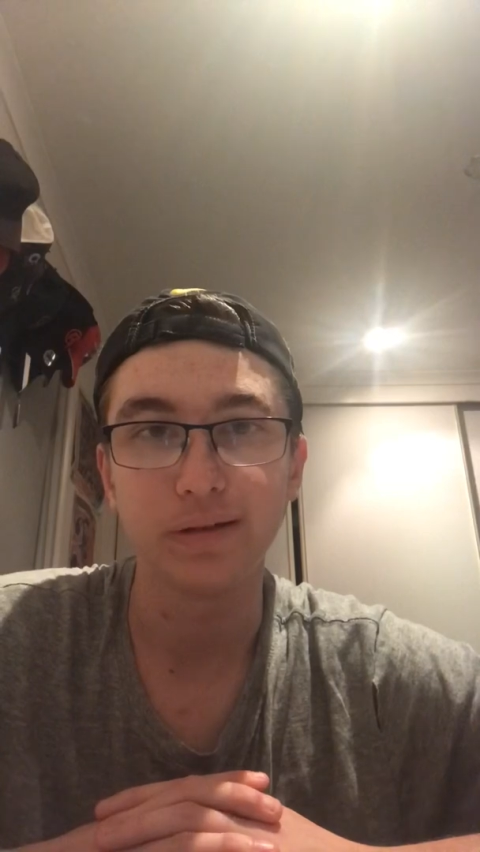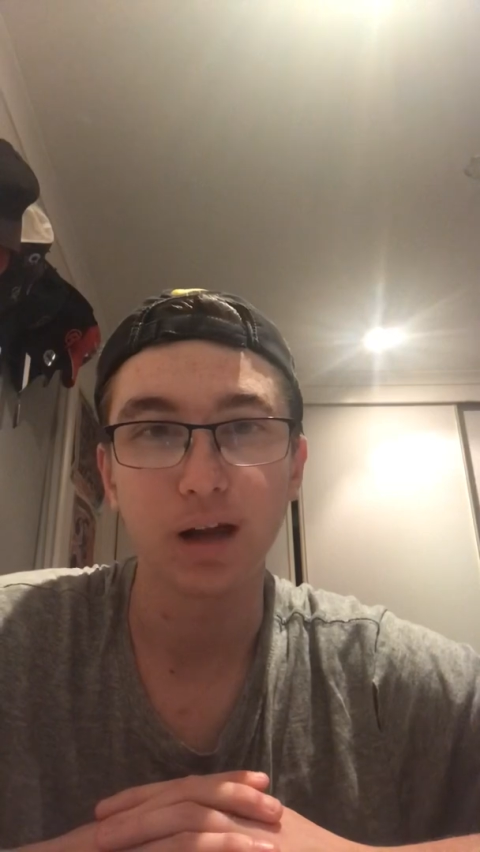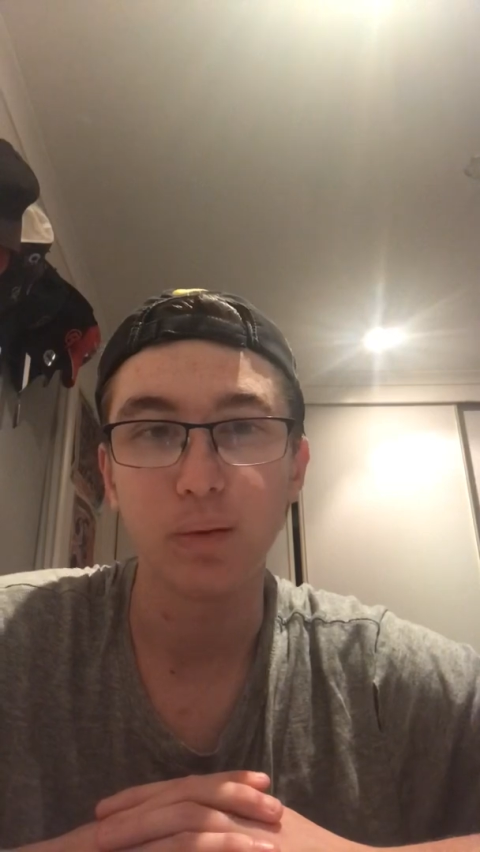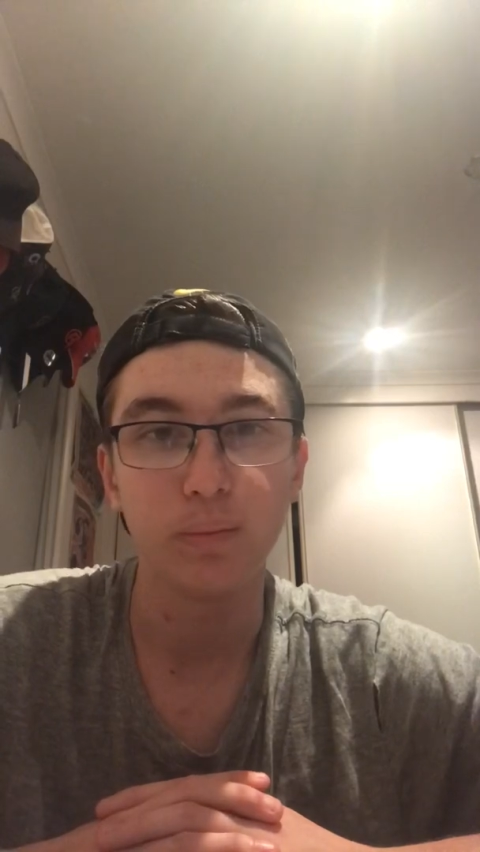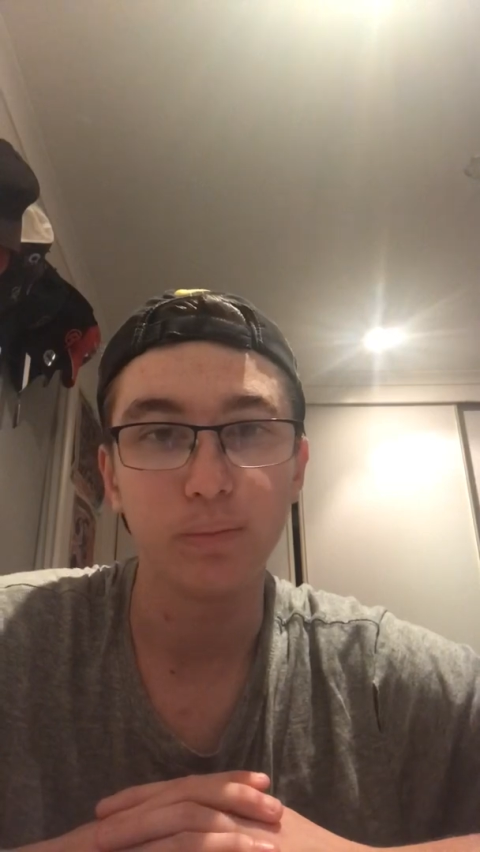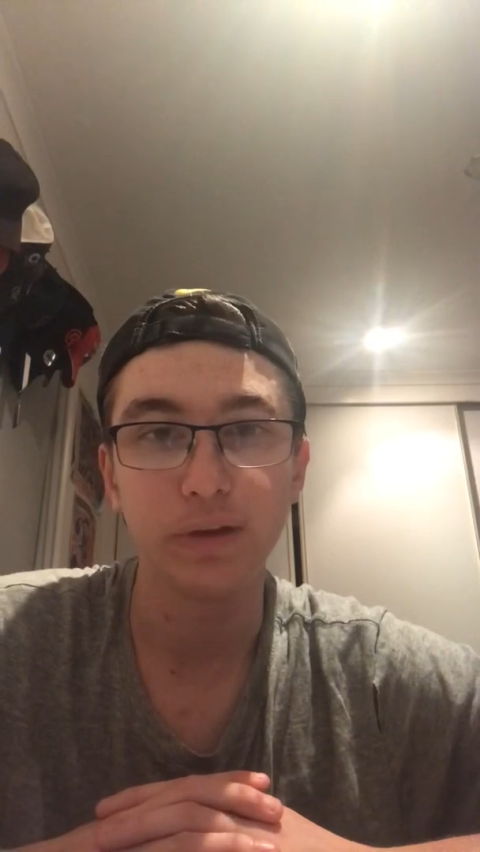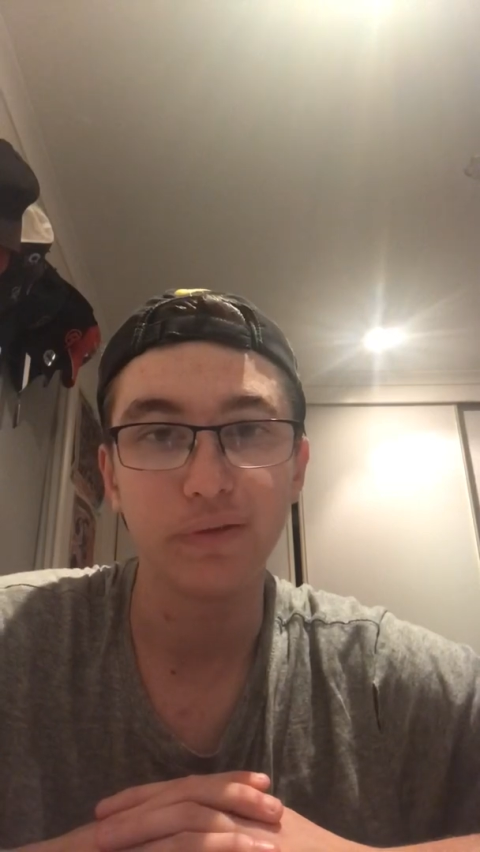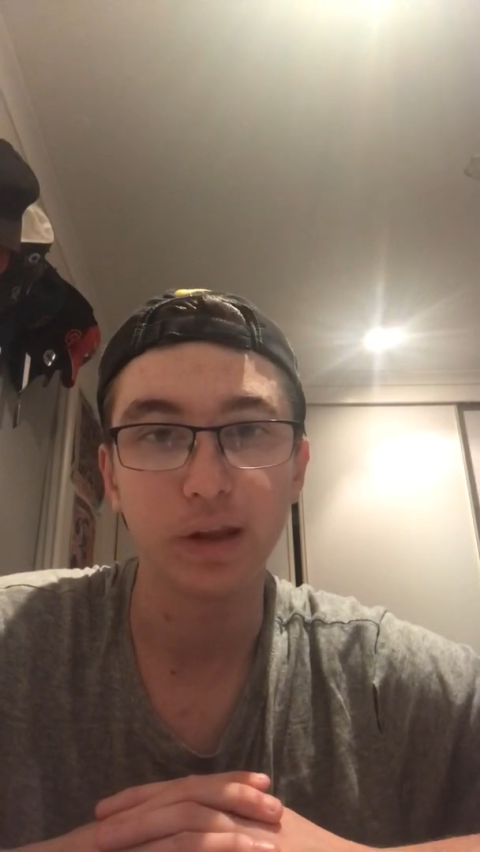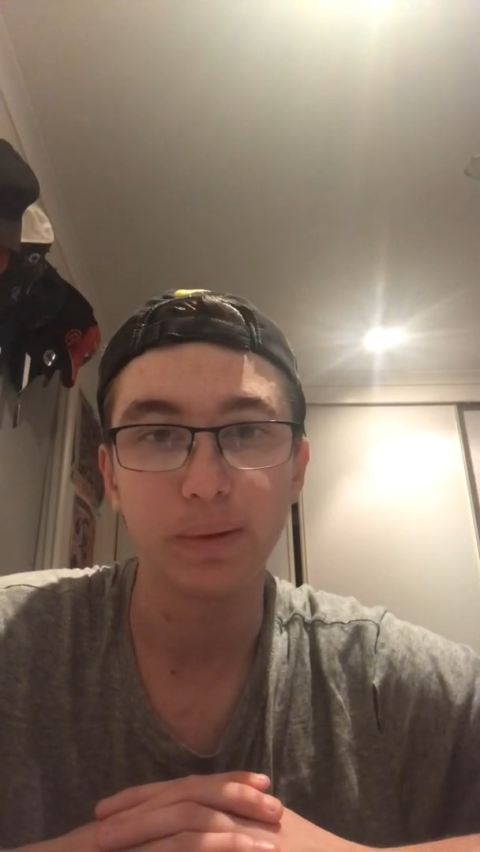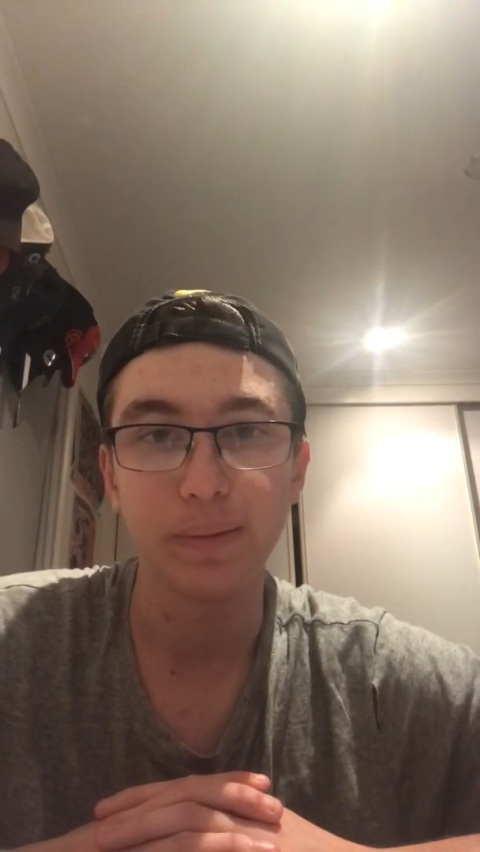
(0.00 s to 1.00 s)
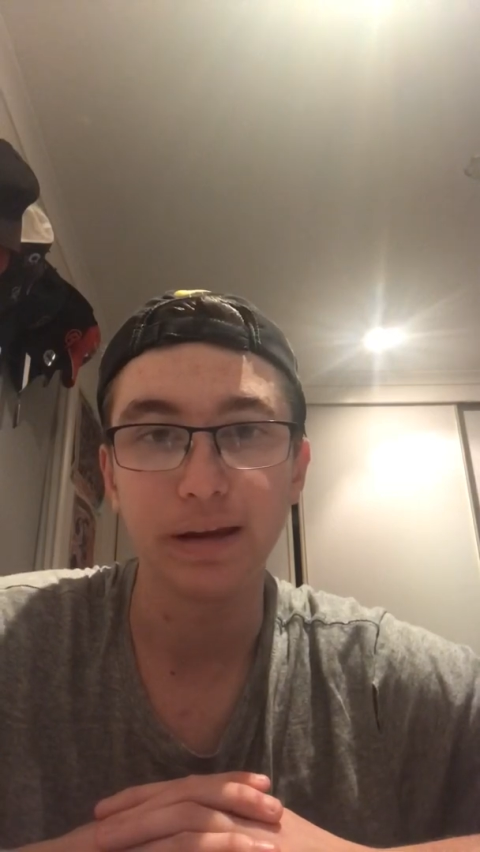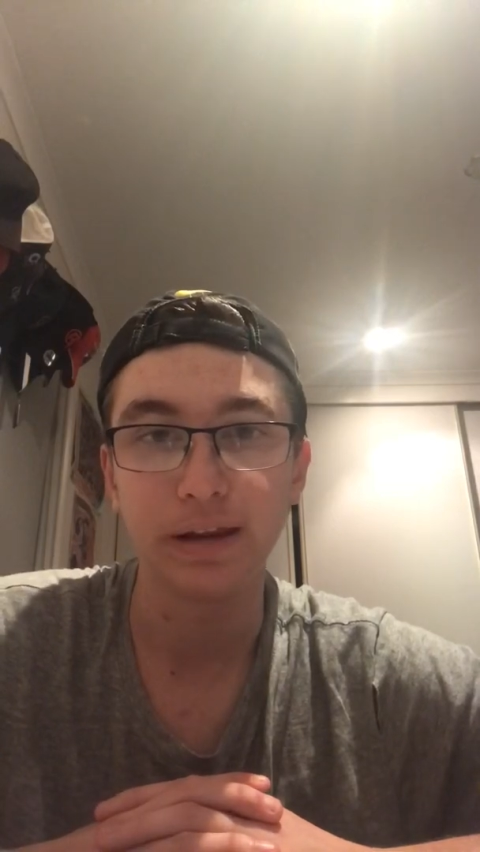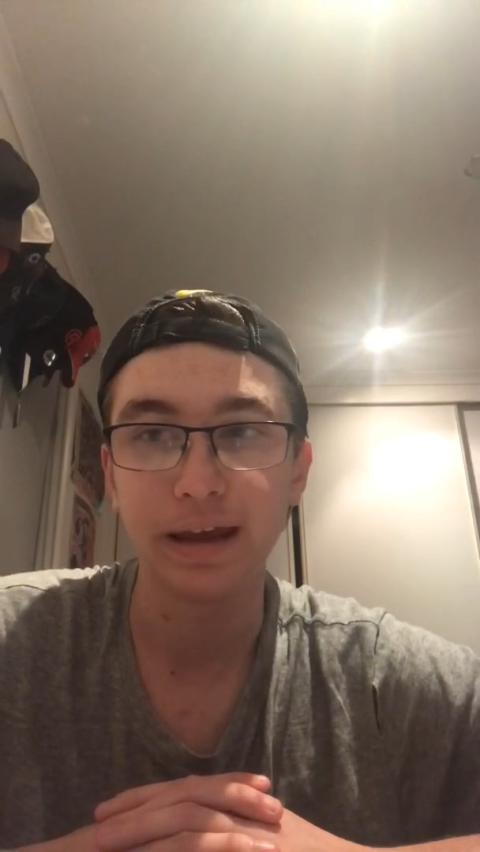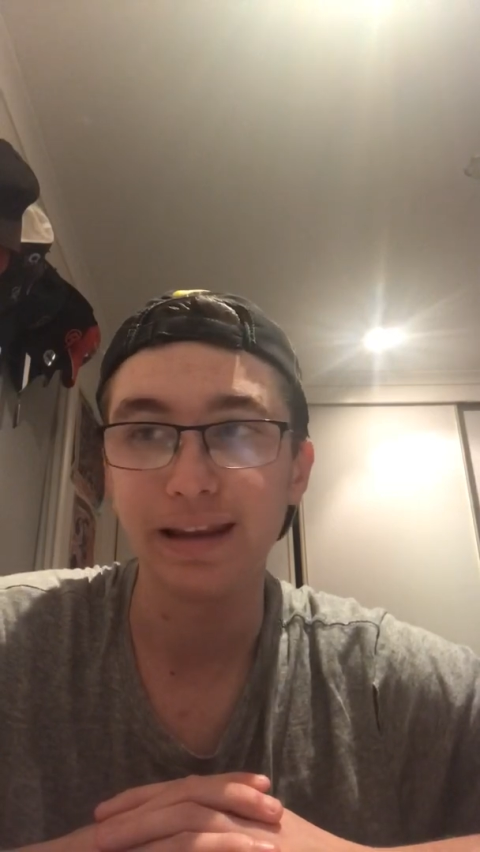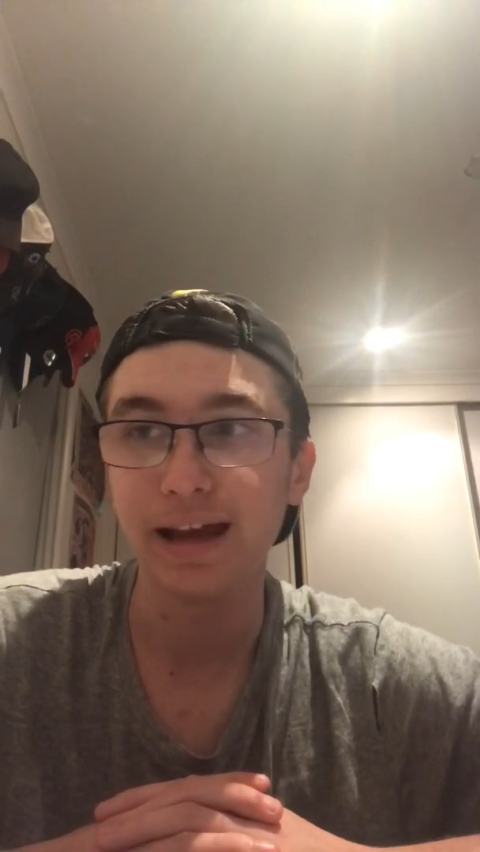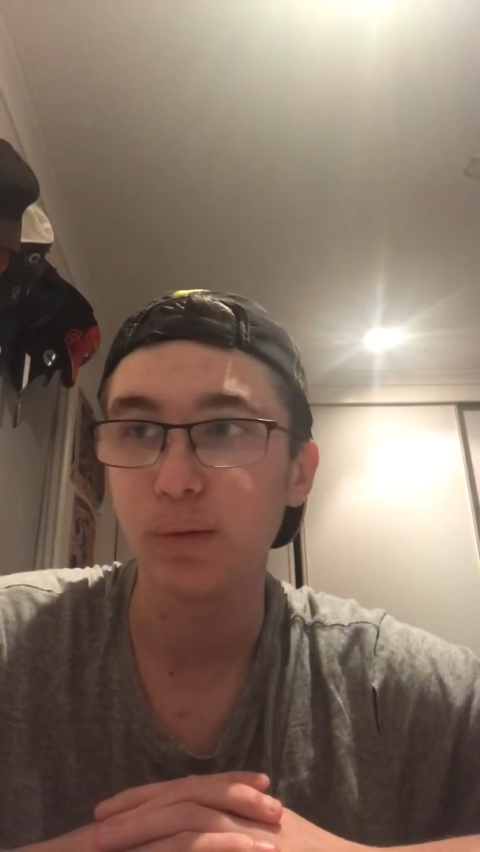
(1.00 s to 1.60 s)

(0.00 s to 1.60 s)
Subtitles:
They'll definitely be better than Adelaide